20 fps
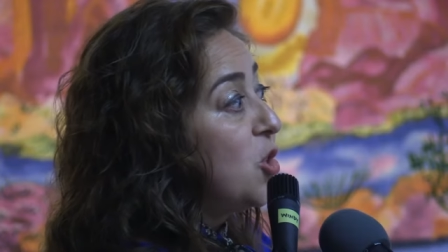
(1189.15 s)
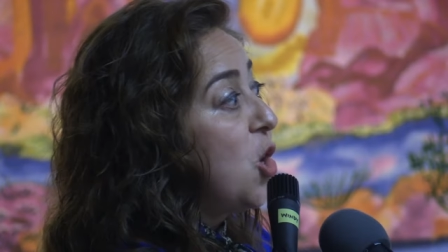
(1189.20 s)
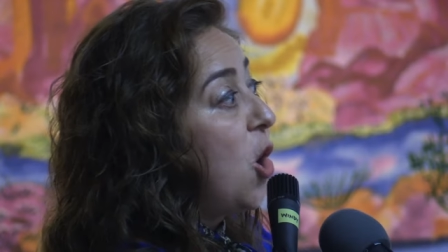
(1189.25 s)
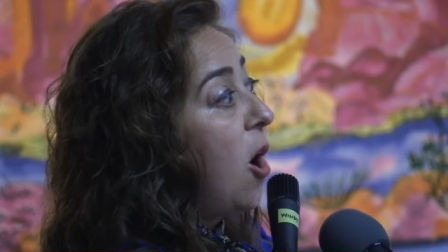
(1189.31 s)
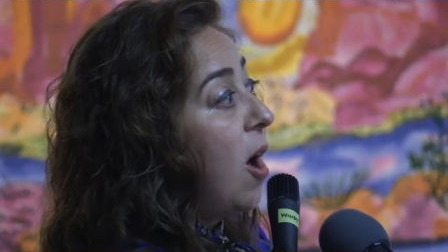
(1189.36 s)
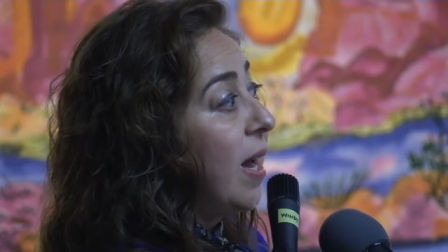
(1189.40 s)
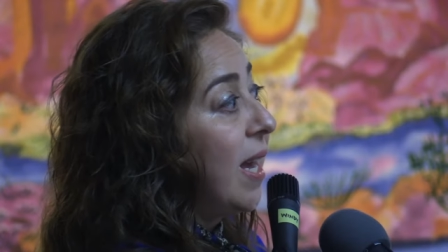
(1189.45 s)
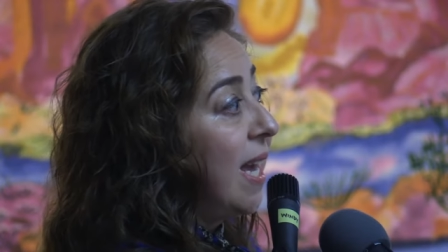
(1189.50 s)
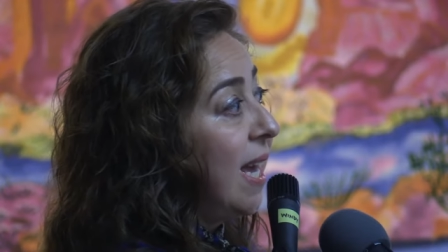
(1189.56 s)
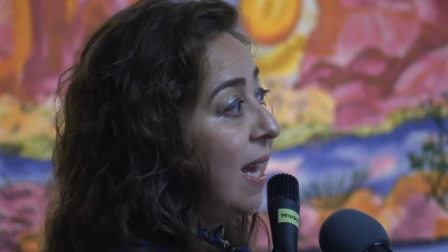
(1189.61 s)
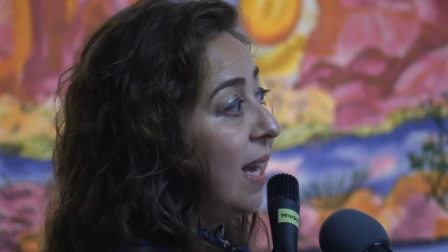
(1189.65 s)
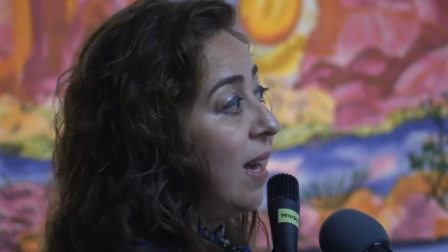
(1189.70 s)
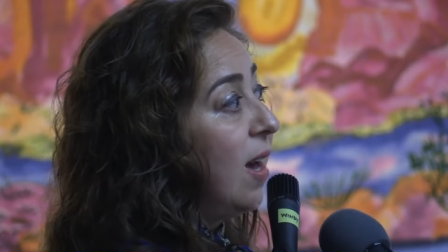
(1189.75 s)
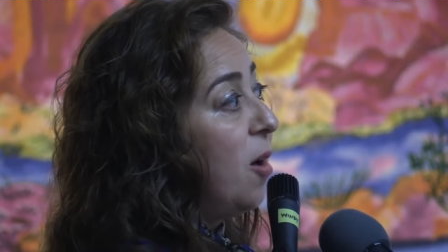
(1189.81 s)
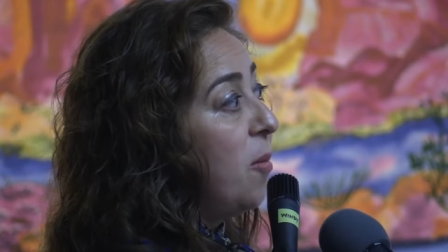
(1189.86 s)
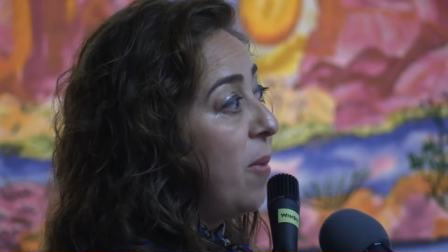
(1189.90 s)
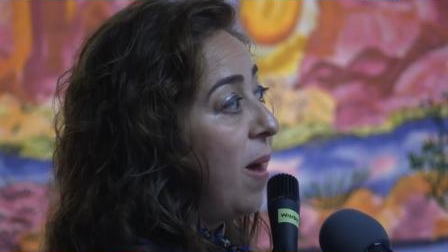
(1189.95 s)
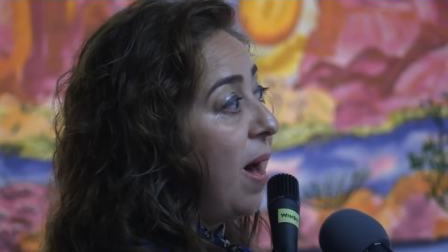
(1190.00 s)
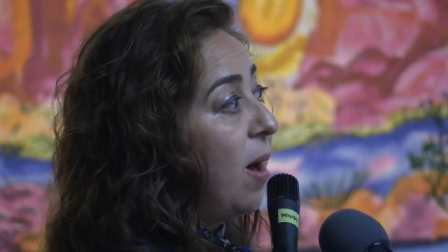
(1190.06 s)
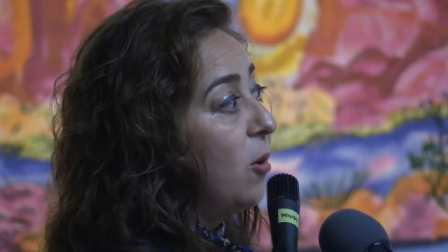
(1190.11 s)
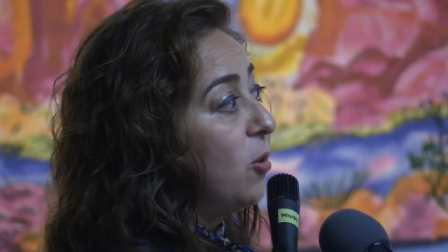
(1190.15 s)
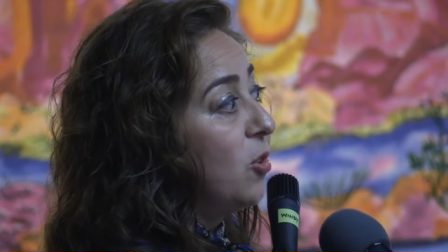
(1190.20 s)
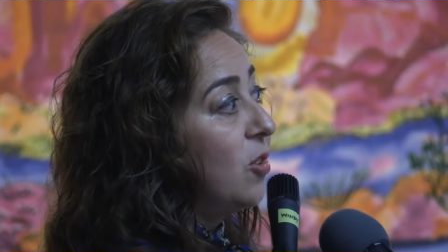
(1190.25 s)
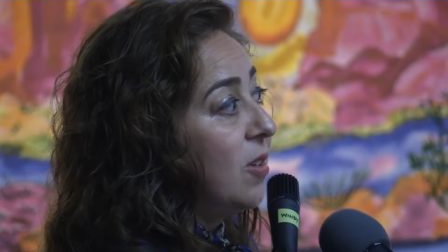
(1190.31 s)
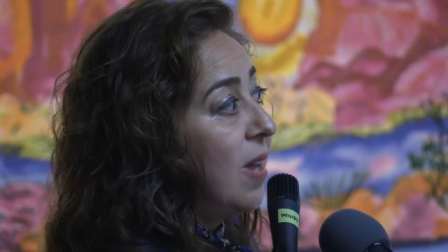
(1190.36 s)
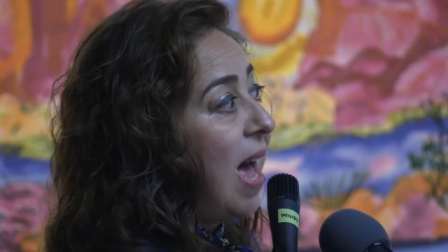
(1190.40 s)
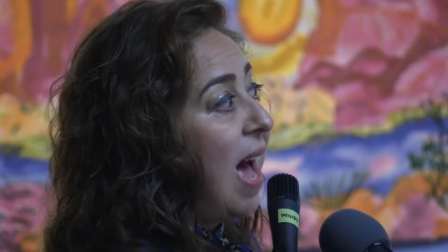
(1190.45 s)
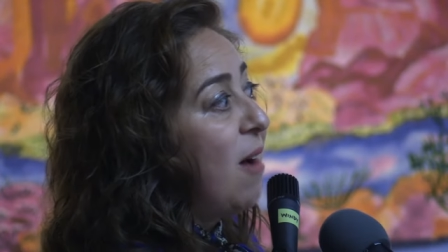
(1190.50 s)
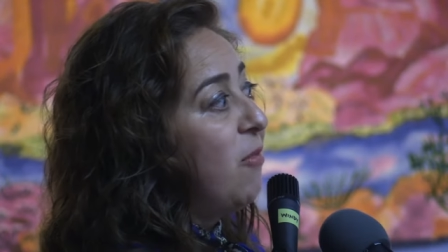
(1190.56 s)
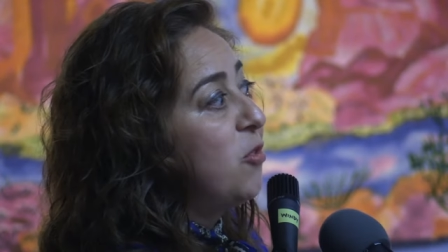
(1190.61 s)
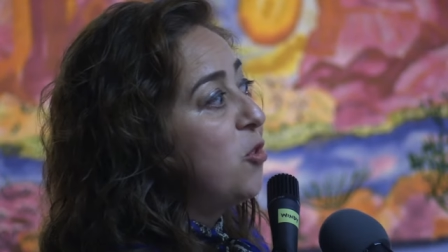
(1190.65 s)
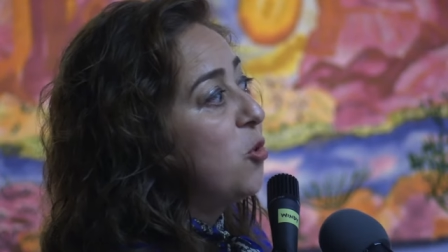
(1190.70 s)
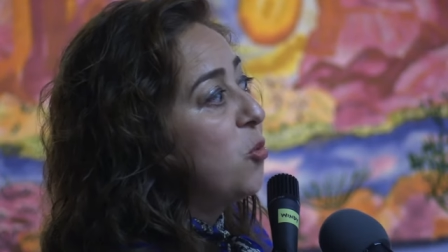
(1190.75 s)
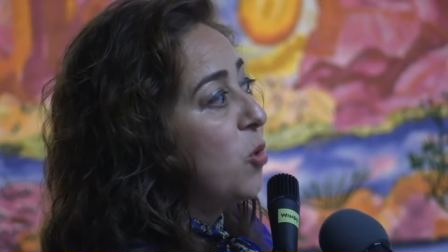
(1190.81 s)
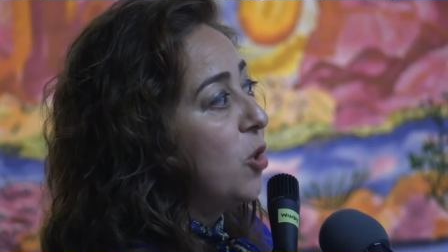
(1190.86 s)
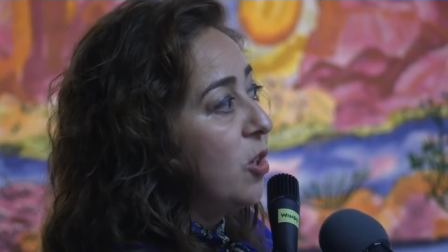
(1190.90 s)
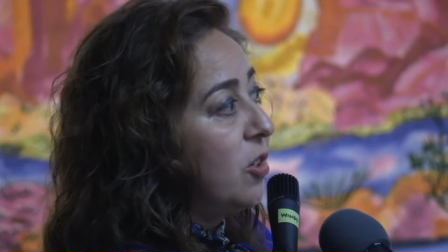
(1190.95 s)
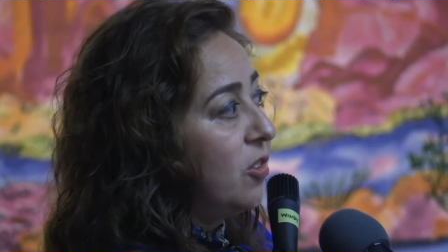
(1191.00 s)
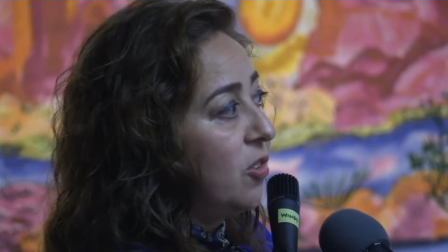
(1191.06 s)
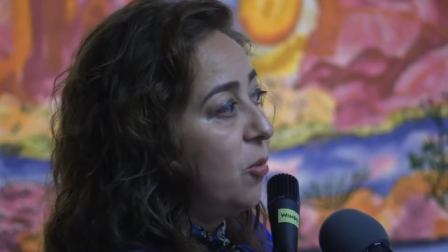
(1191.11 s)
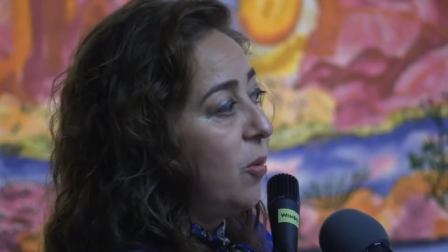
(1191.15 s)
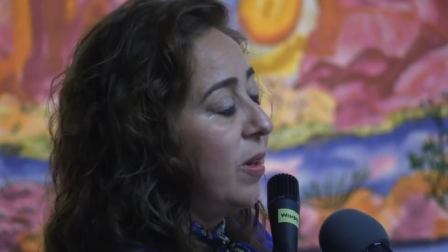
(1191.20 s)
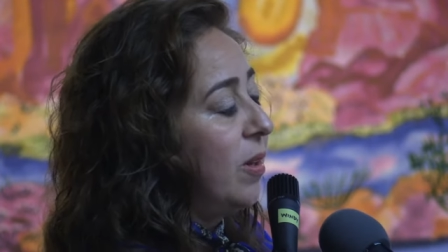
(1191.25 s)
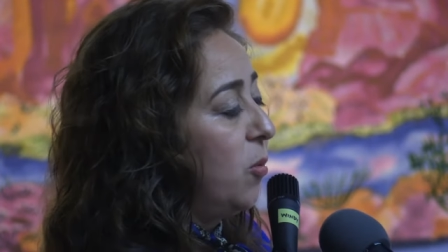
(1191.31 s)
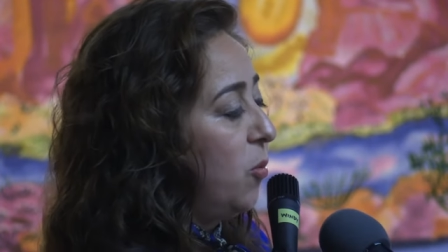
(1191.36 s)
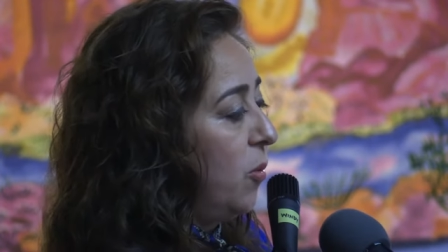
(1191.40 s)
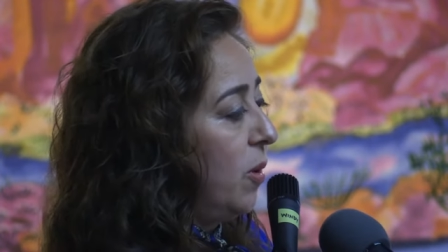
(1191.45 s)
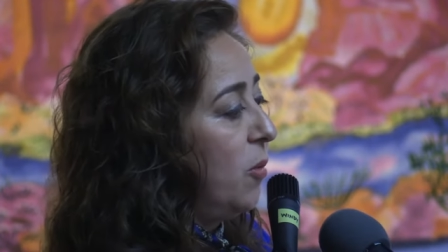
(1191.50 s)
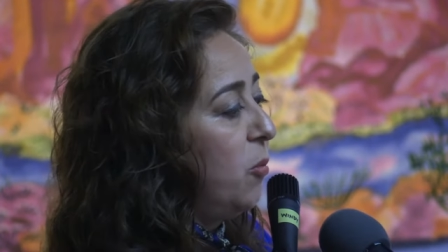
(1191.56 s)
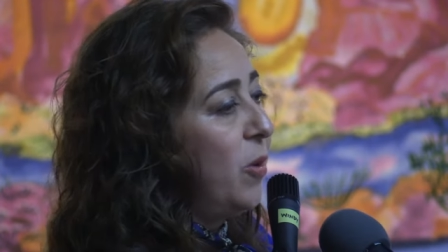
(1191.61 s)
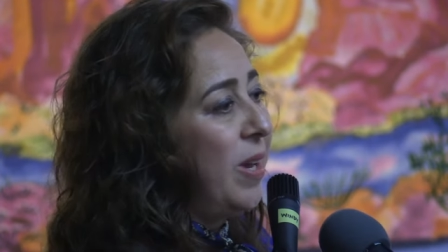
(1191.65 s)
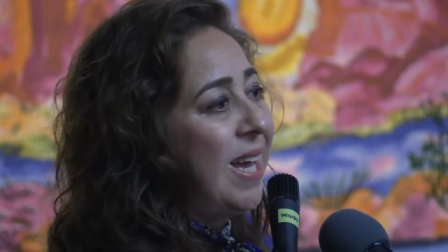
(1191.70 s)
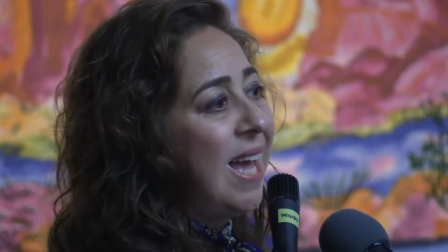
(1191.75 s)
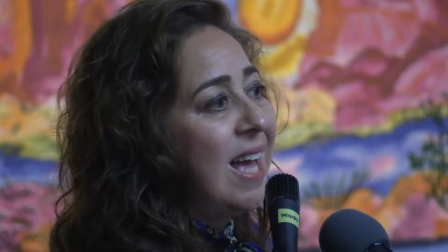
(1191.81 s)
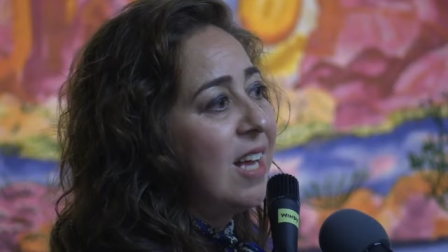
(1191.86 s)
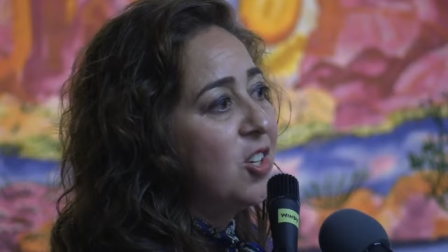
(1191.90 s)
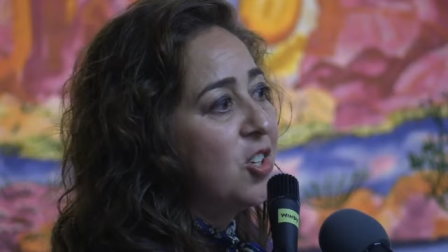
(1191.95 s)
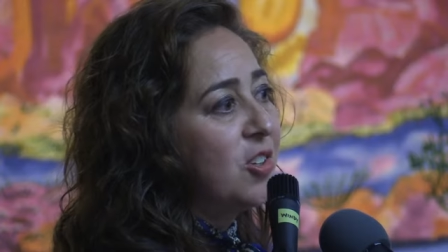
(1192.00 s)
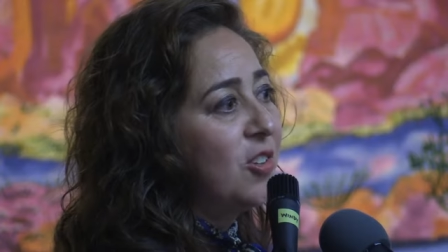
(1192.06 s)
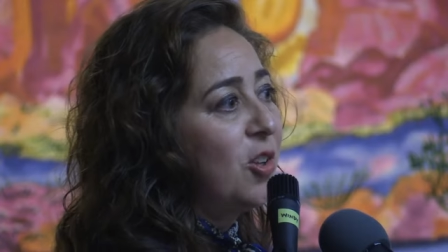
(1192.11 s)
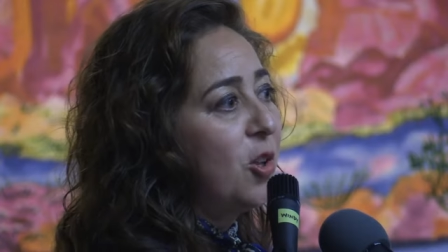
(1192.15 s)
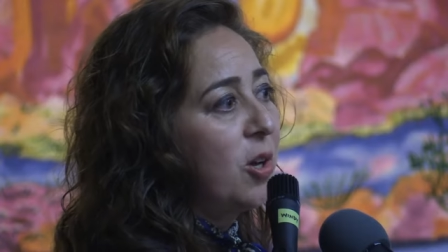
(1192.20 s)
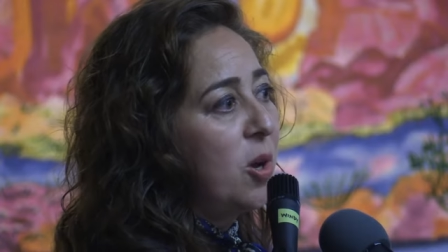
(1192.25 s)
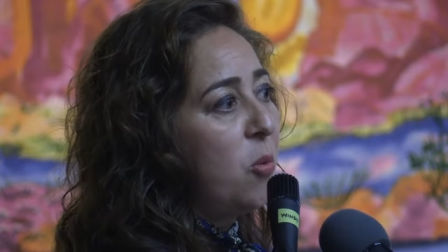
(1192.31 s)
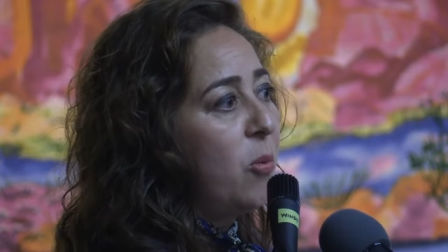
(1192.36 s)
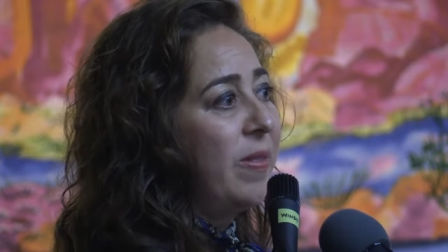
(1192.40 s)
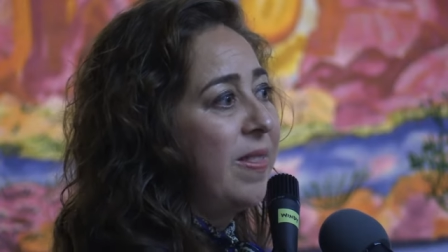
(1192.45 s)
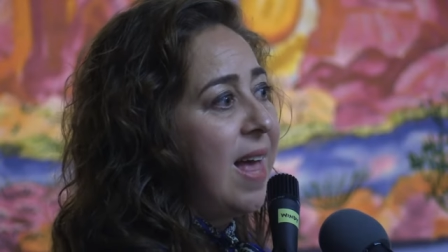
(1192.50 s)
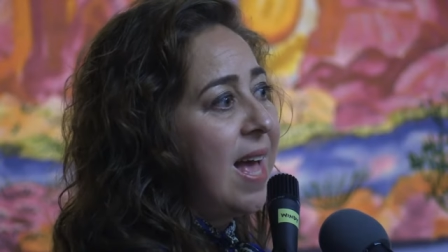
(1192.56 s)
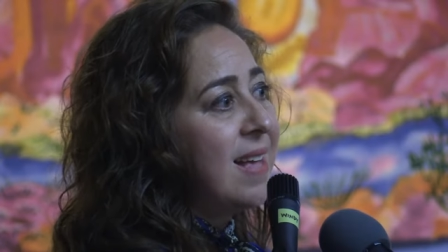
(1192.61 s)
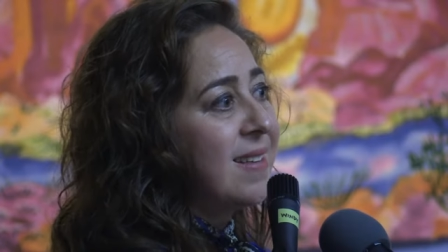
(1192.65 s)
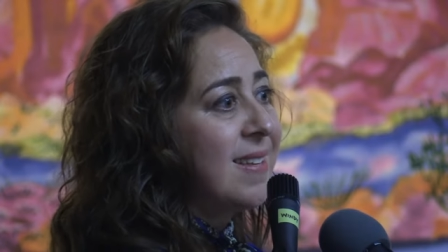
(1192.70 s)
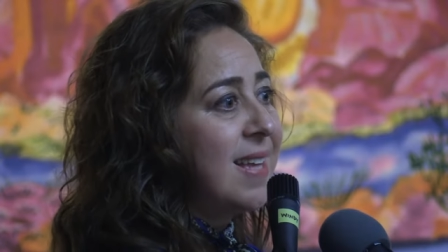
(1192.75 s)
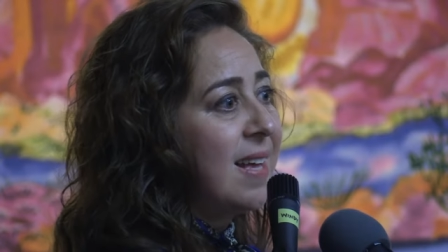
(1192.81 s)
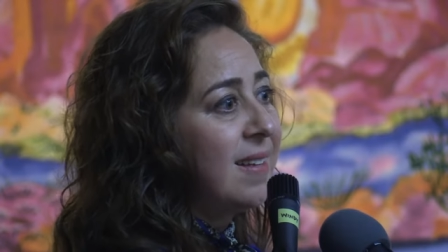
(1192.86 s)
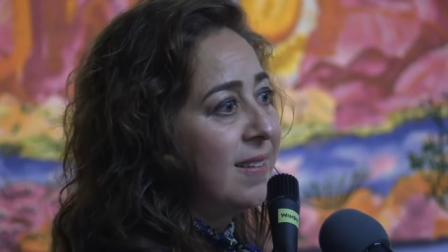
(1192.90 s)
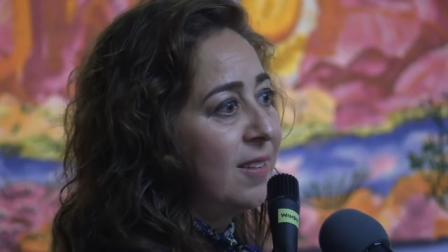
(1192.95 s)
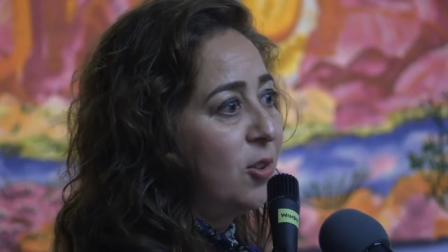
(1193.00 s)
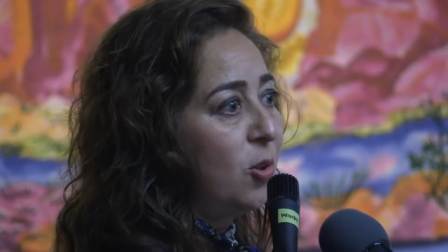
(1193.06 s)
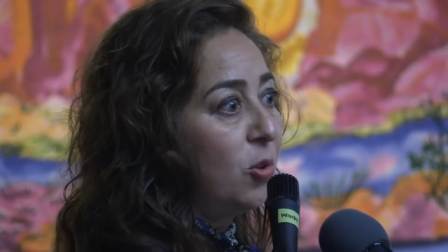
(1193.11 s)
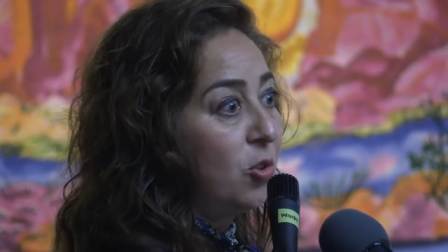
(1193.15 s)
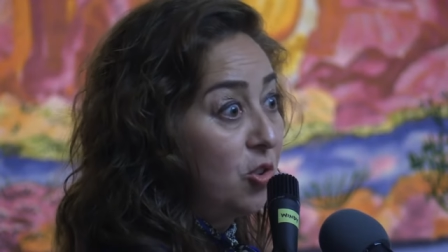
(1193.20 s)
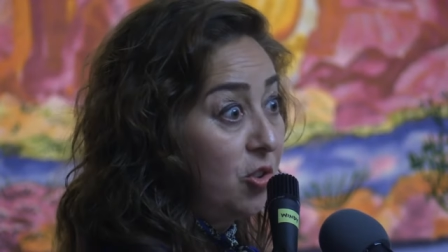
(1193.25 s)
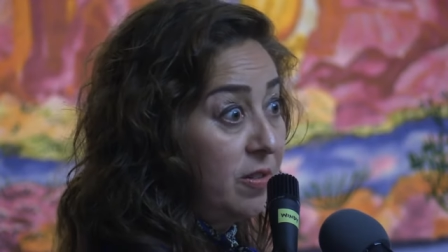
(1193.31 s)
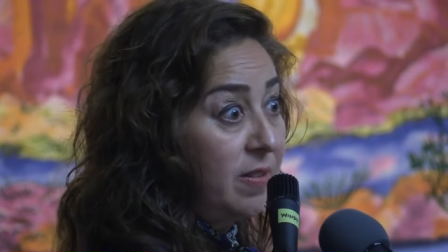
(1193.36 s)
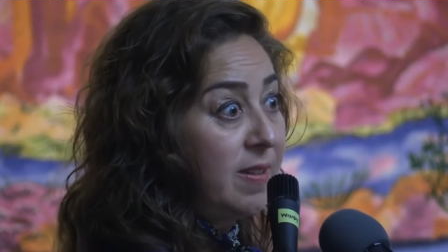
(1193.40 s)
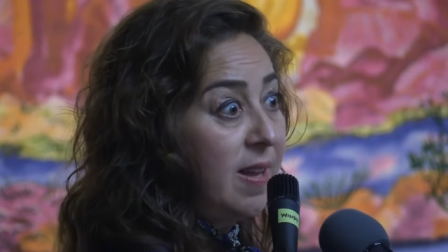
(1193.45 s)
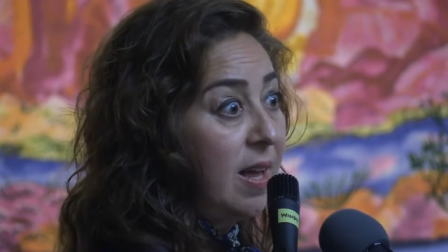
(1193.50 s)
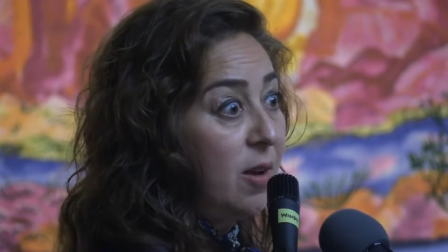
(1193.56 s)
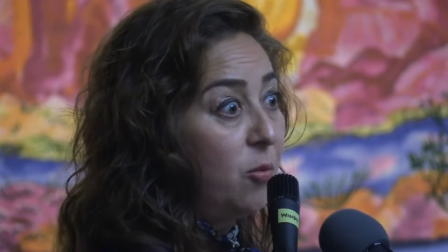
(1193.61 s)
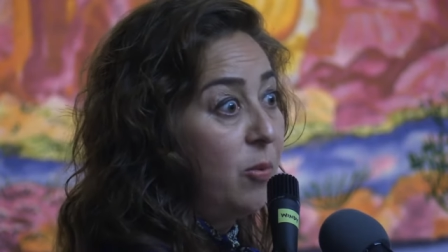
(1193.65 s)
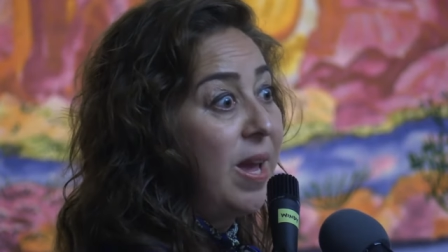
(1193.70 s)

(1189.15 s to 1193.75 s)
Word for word: talking about afterwards. We can't just look at what the SS soldiers said.